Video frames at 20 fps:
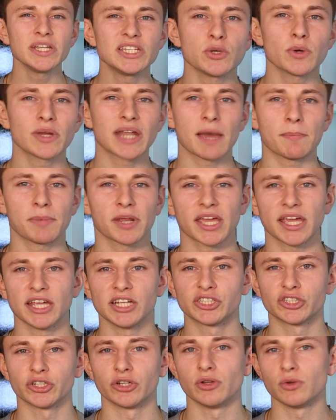we do an
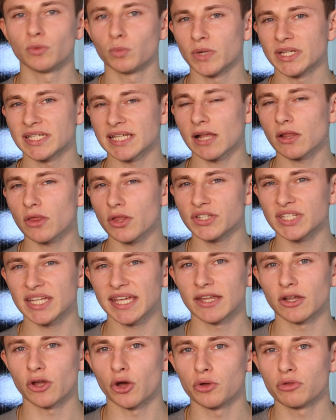application, we tell the
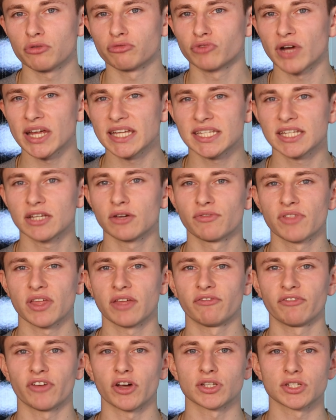DNO the rating of the
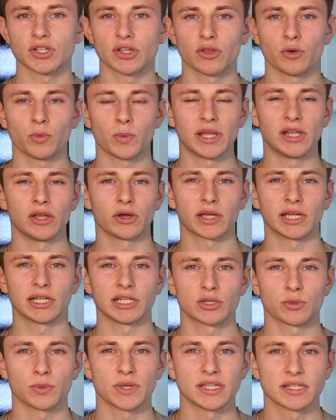inverter that we're
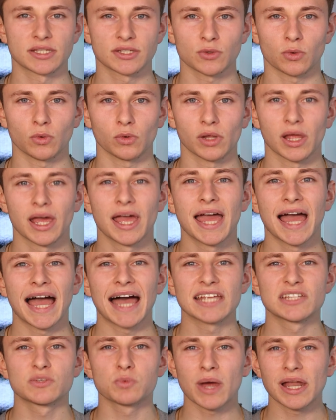looking to install,
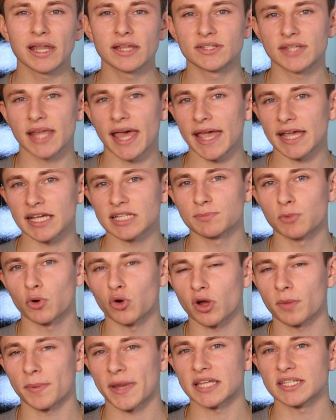as well as the
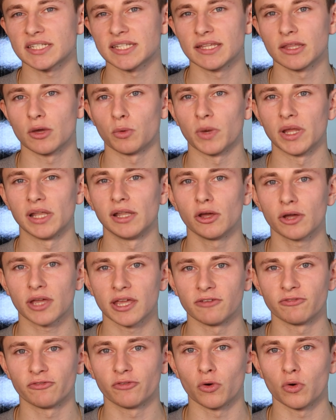export capacity that we're
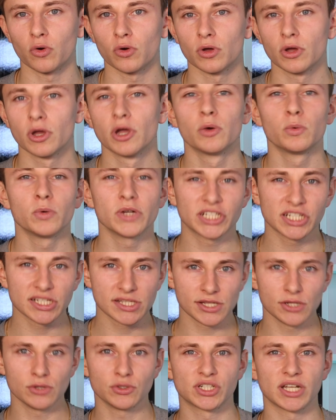looking for, which
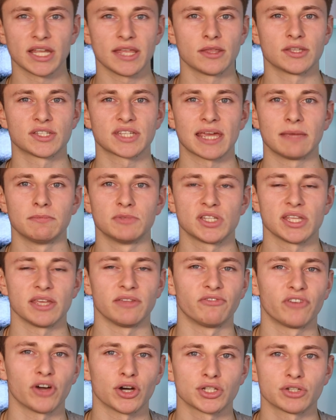is usually the same as the
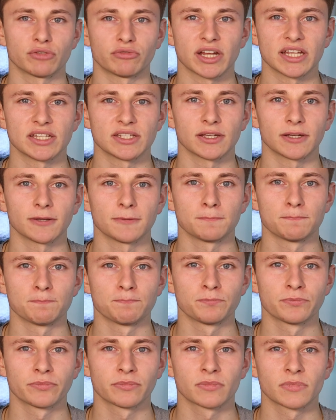inverter rating.
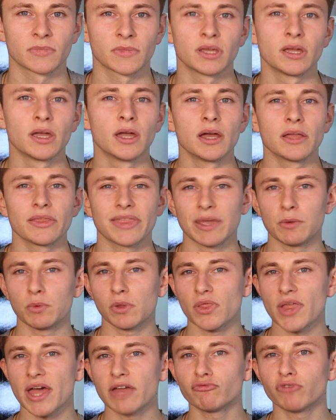They
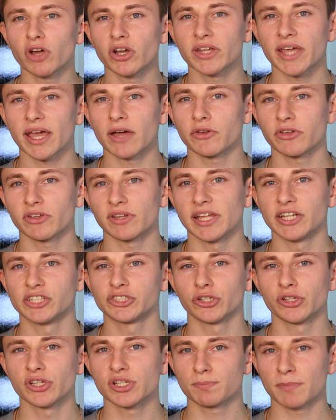will then run
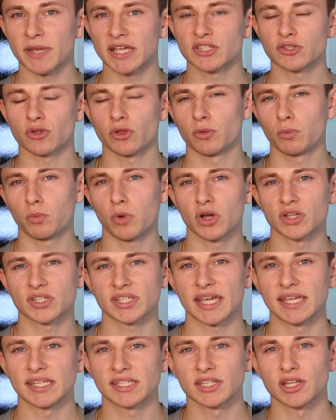calculations based on the
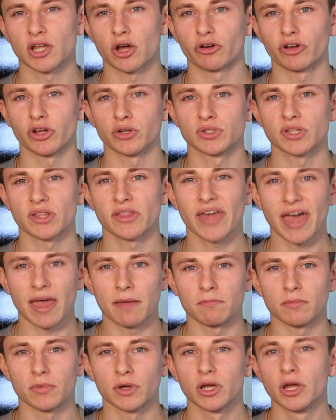worst case scenario to
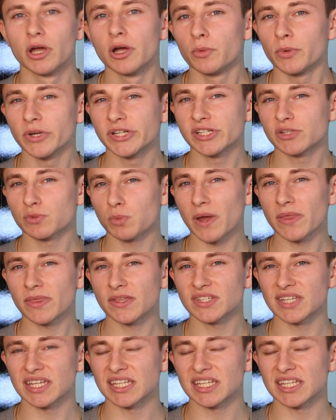them, which is when the